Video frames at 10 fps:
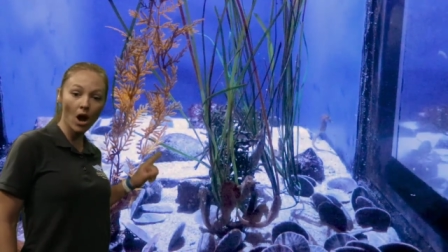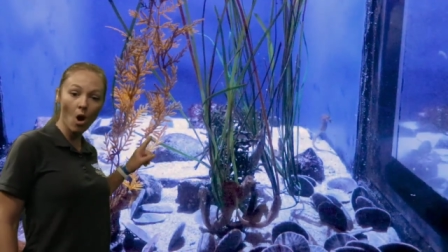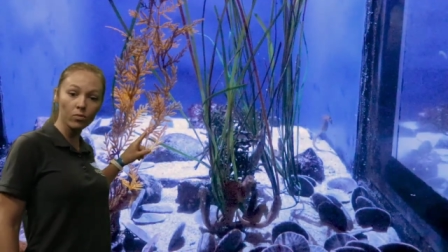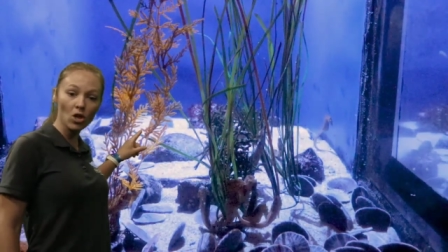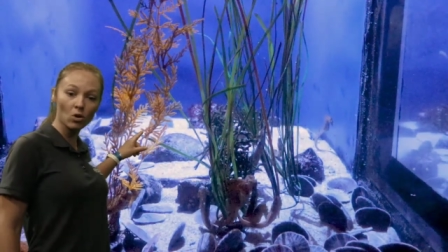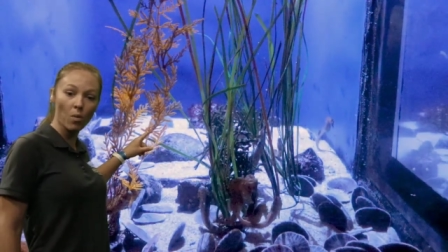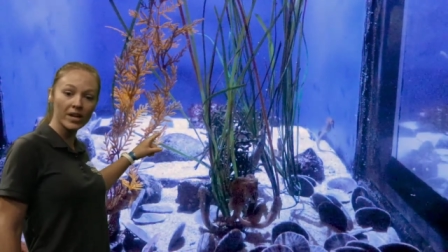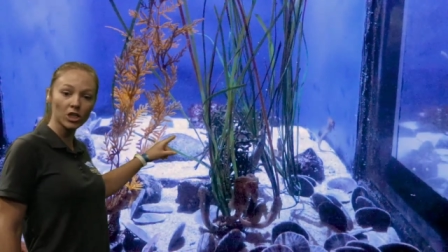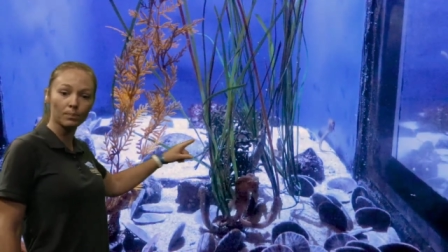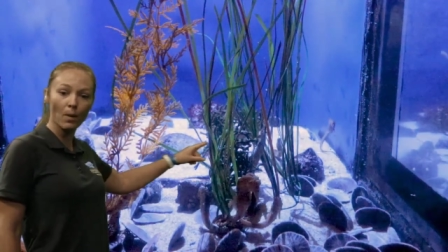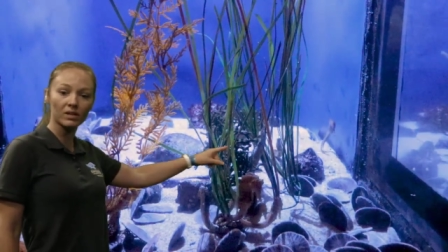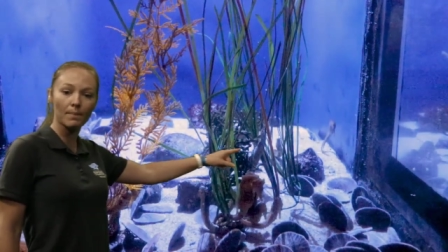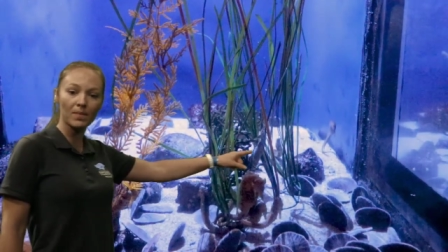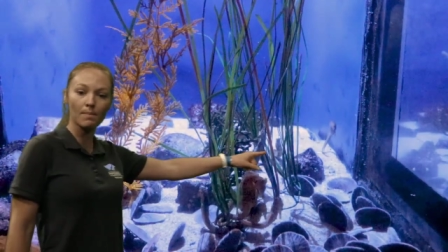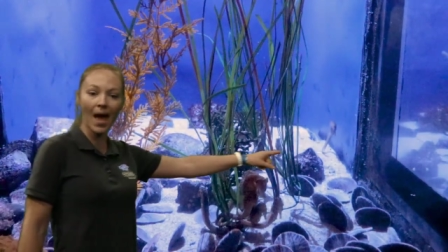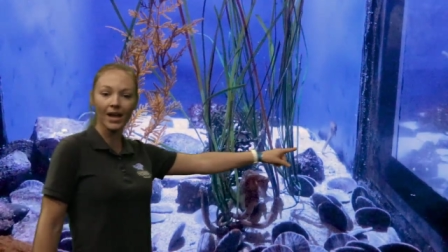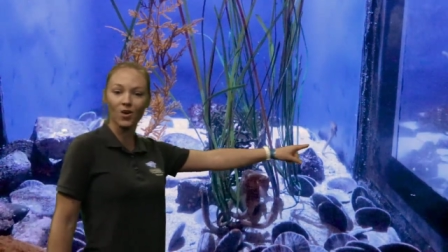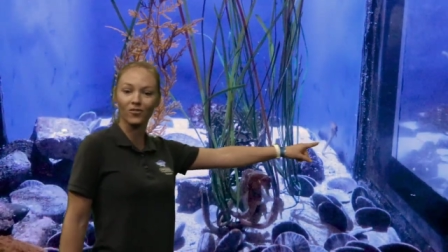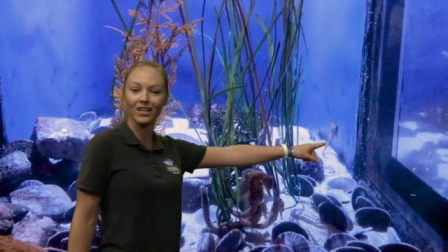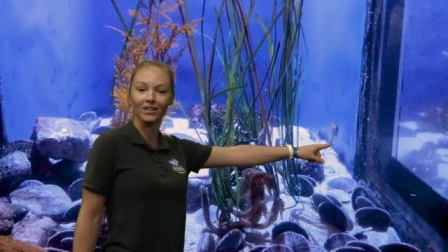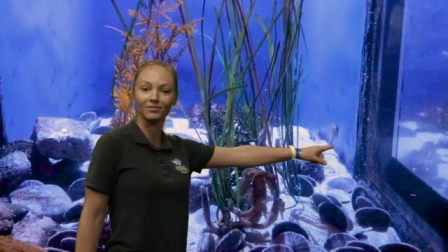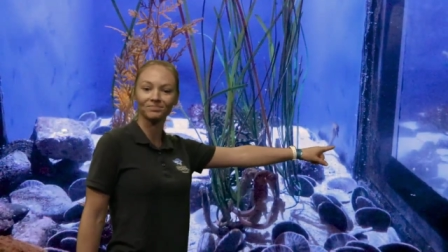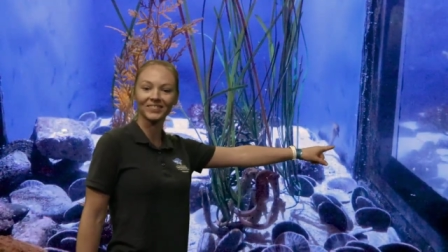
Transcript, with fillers: Oh, look, one just poked up in the back over here.